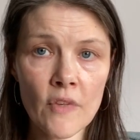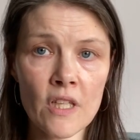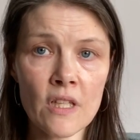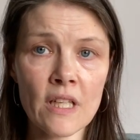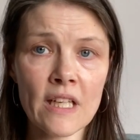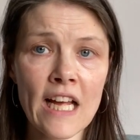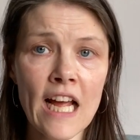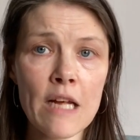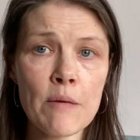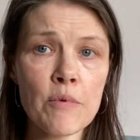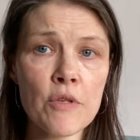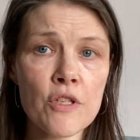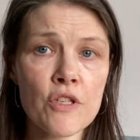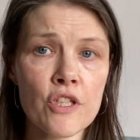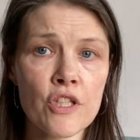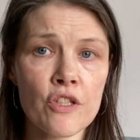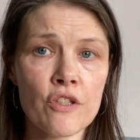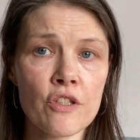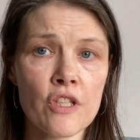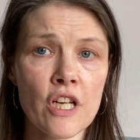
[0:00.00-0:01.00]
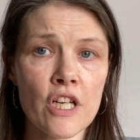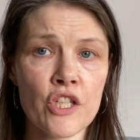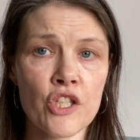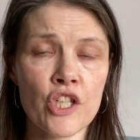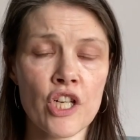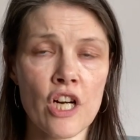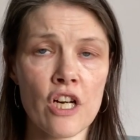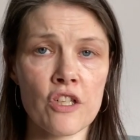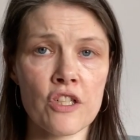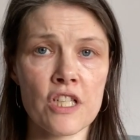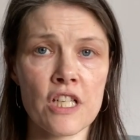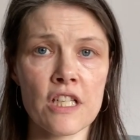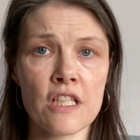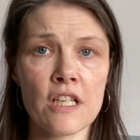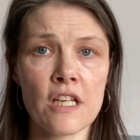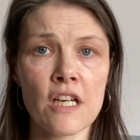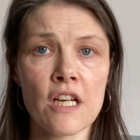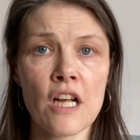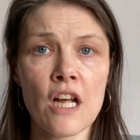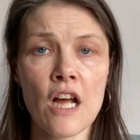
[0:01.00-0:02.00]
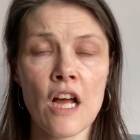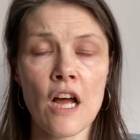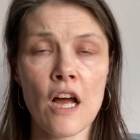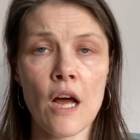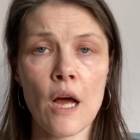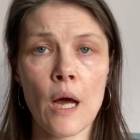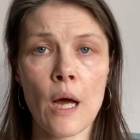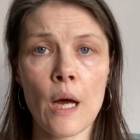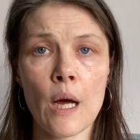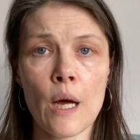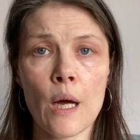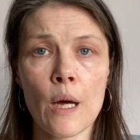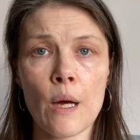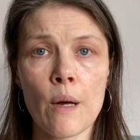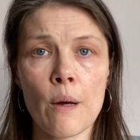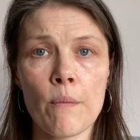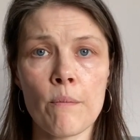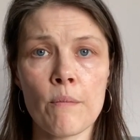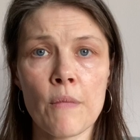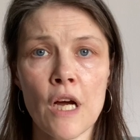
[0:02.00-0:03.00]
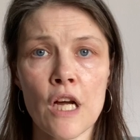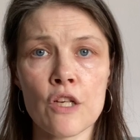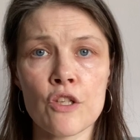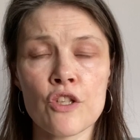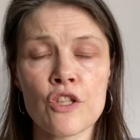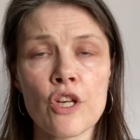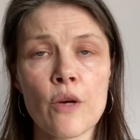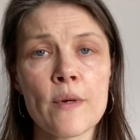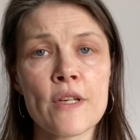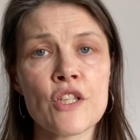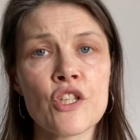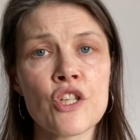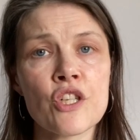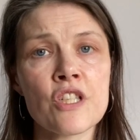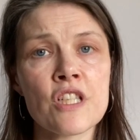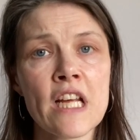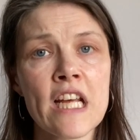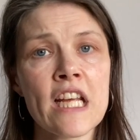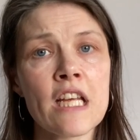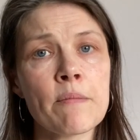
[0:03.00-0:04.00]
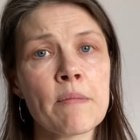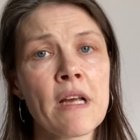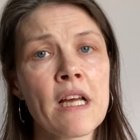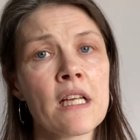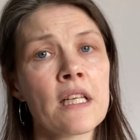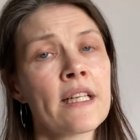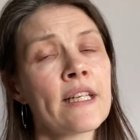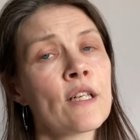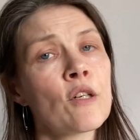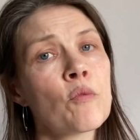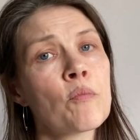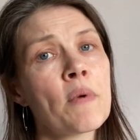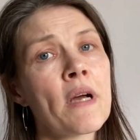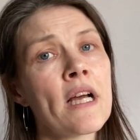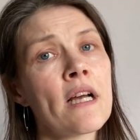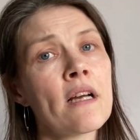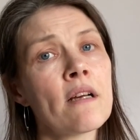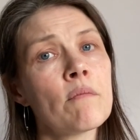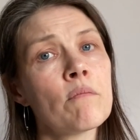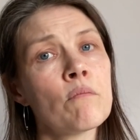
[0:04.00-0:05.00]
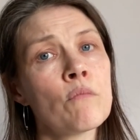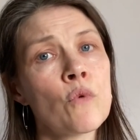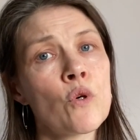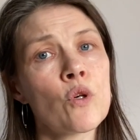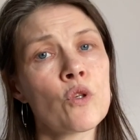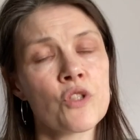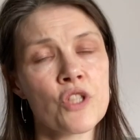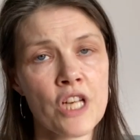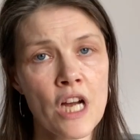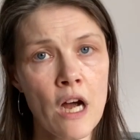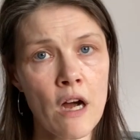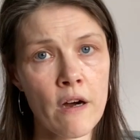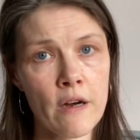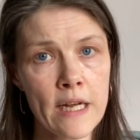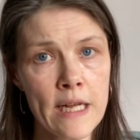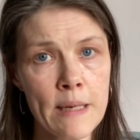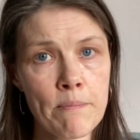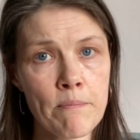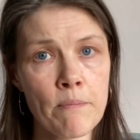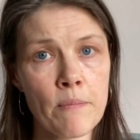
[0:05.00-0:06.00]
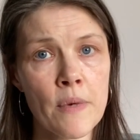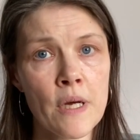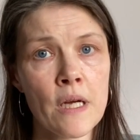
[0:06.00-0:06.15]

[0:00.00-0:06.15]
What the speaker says: The cables are charted, and so it's just taking me a little bit more time